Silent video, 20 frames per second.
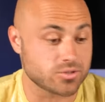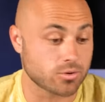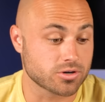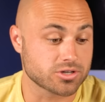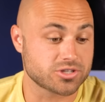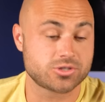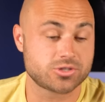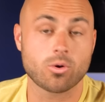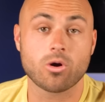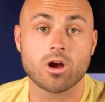or
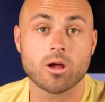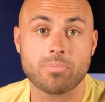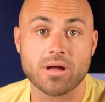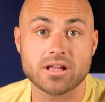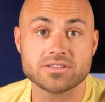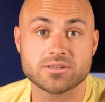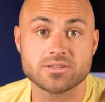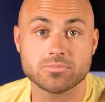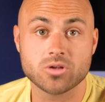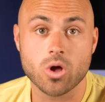store up
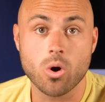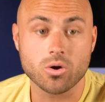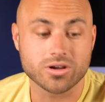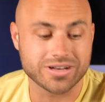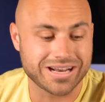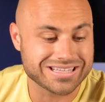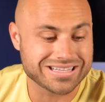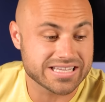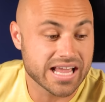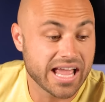on some
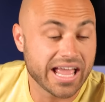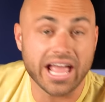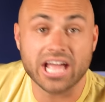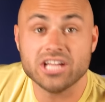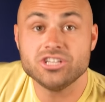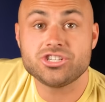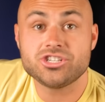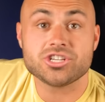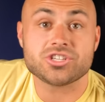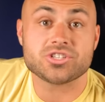coconuts
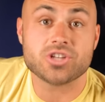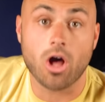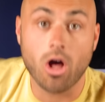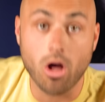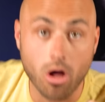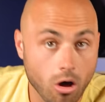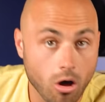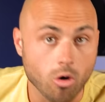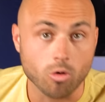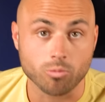and just
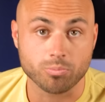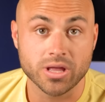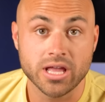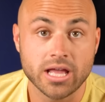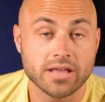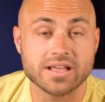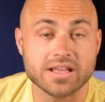hope